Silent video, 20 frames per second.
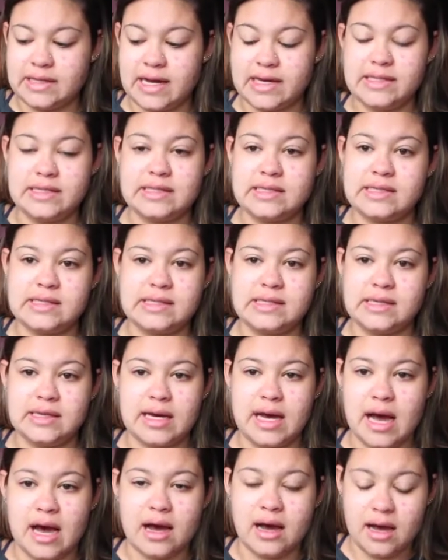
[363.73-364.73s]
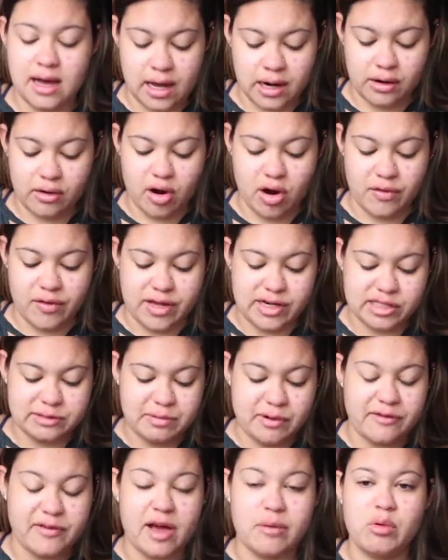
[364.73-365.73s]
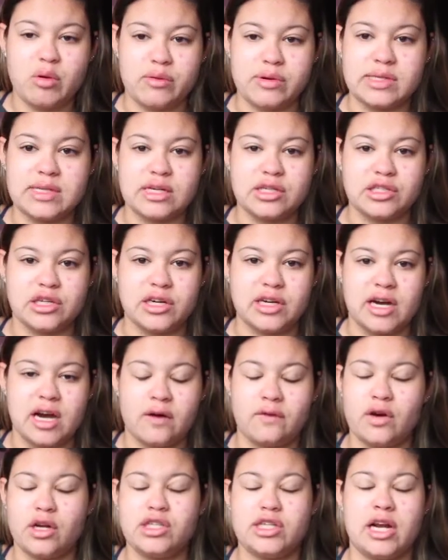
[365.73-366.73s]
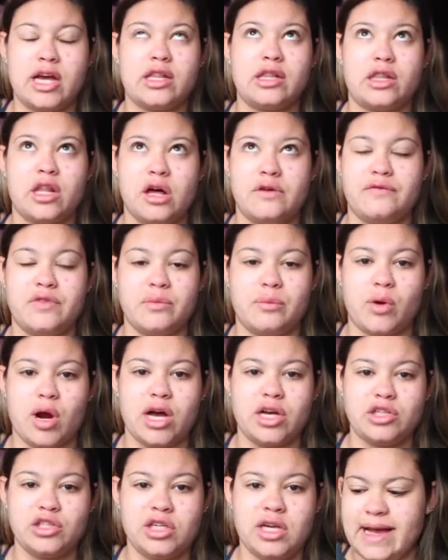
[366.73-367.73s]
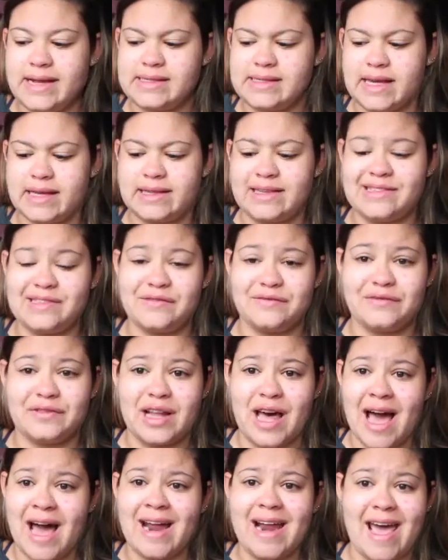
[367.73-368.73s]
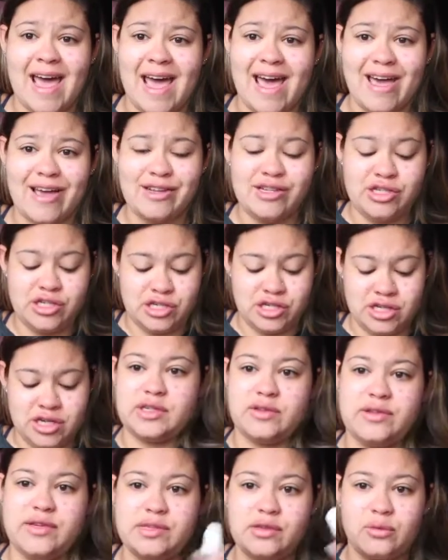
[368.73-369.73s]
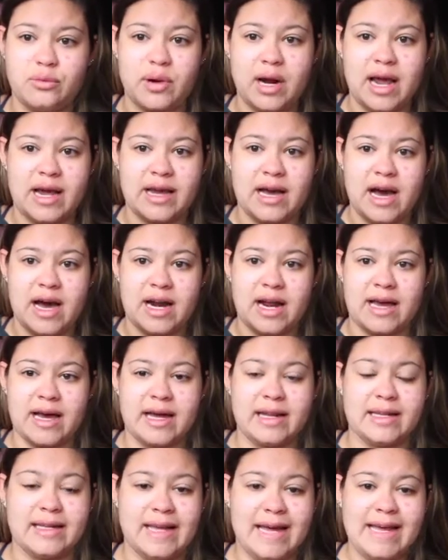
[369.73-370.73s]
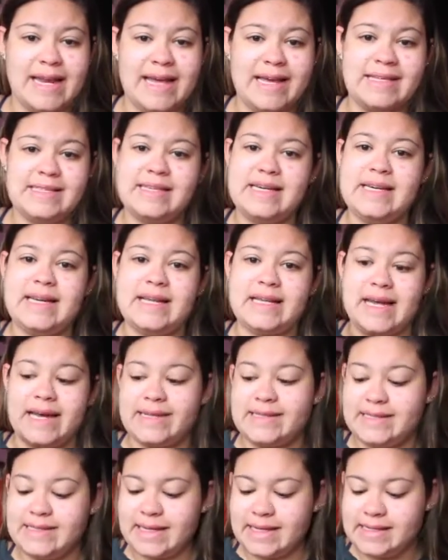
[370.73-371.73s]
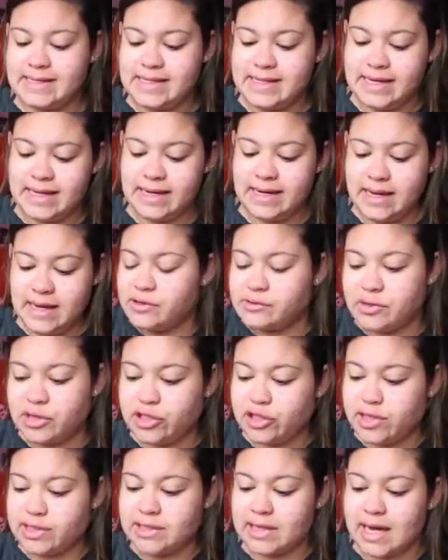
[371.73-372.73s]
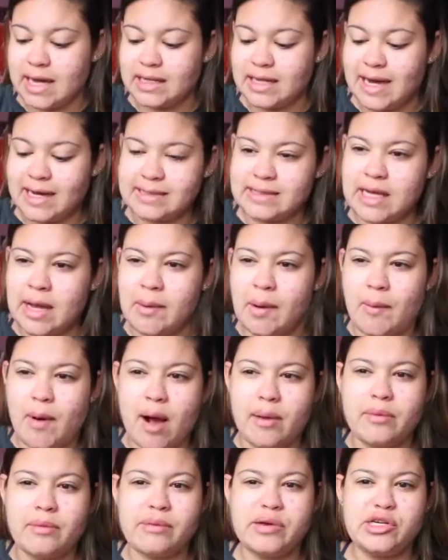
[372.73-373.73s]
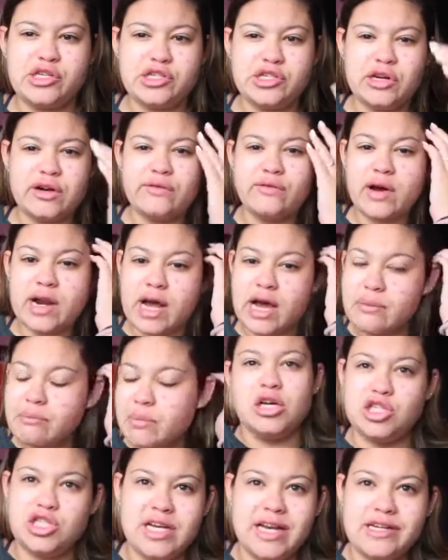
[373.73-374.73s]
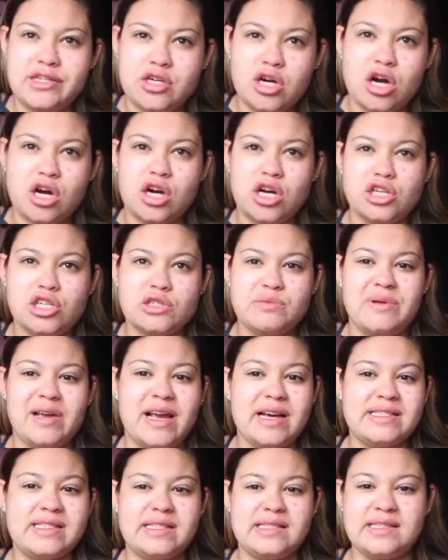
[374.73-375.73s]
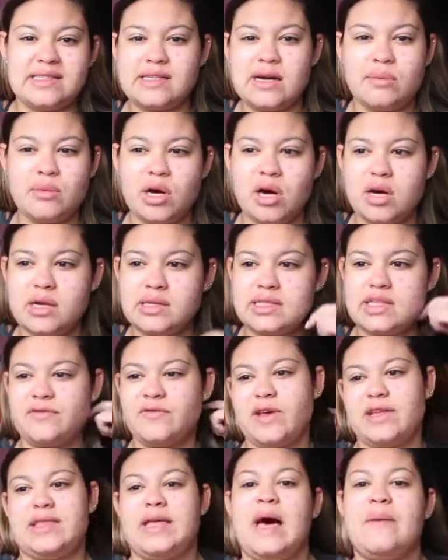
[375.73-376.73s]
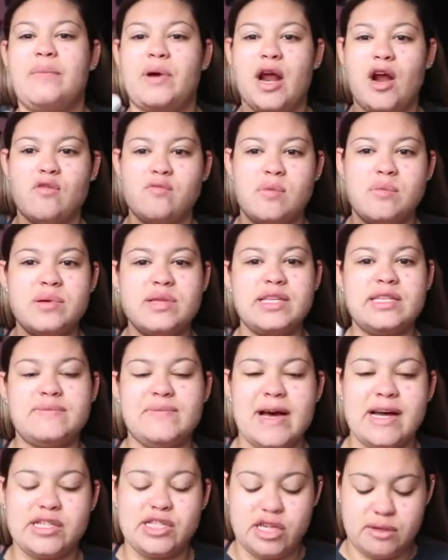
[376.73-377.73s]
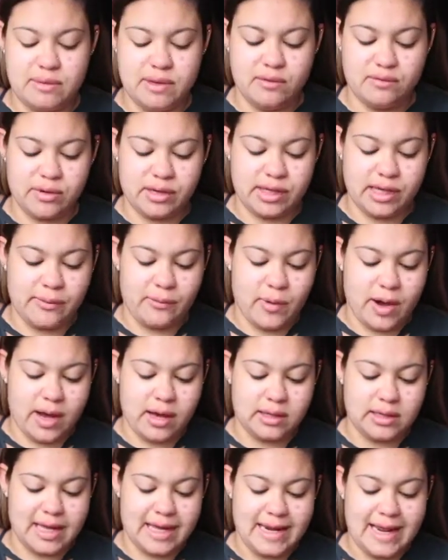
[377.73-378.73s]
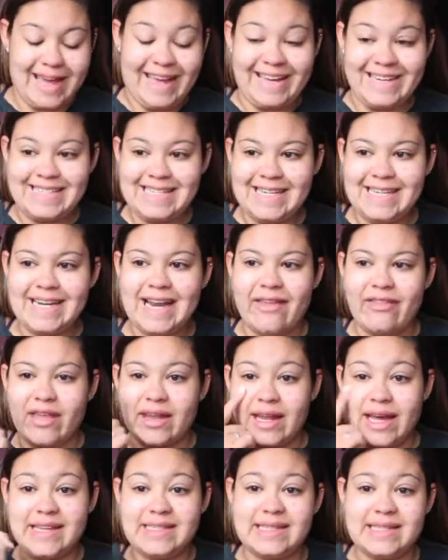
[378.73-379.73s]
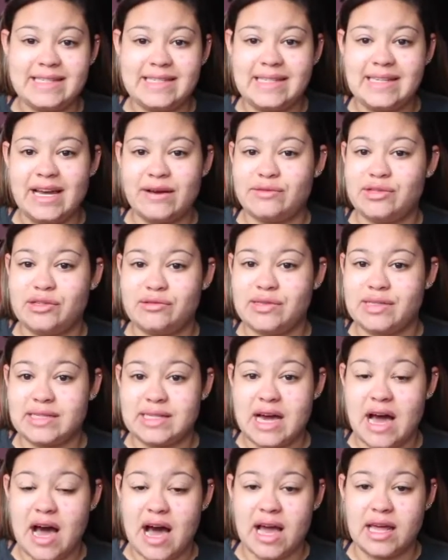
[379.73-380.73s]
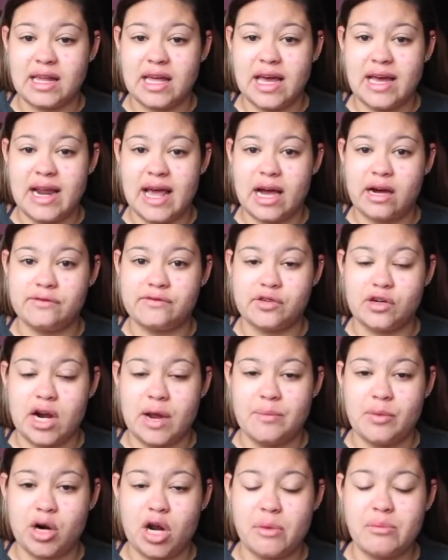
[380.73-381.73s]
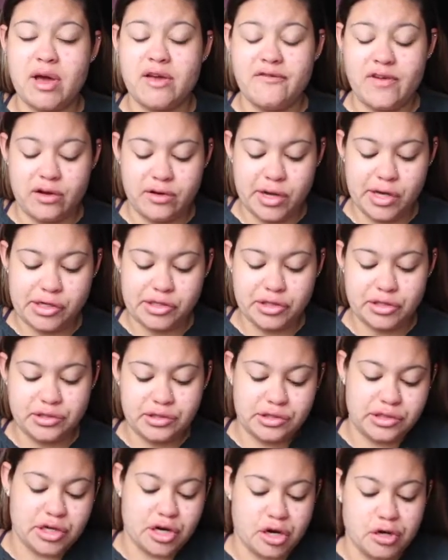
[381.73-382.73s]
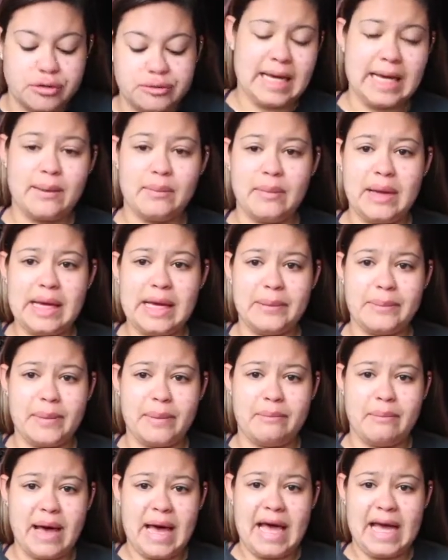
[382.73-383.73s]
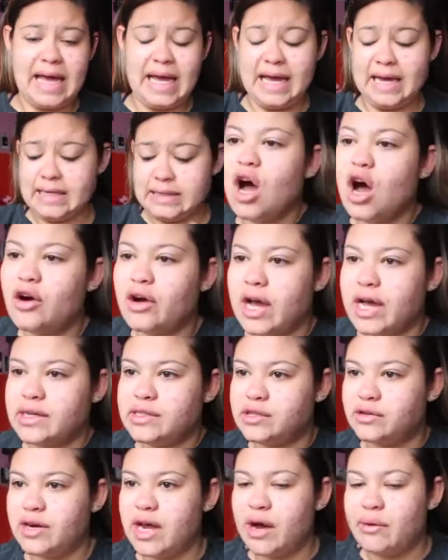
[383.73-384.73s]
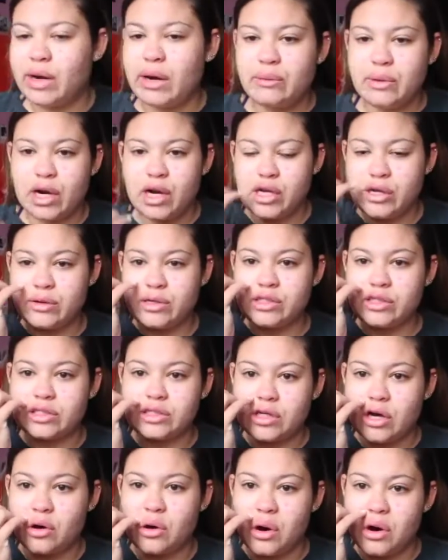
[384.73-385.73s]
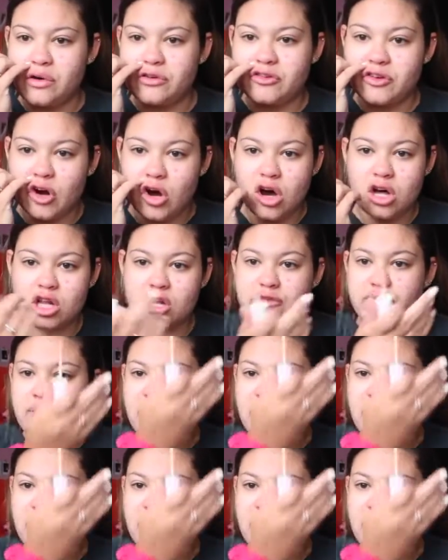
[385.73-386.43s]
I don't know, they just provide me with such good coverage, and I love the brush. It's like this flat edge. So these are what I got. I got light 18 and light 16. These are the shades I got last time. I probably should have went up a shade darker just because it's summer and stuff like that, but I remember this matching me really well, light 18, and then light 16 I was using to highlight after I put on my foundation, so I got makeup on my hand. Okay, so now what I'm gonna do is just go over all of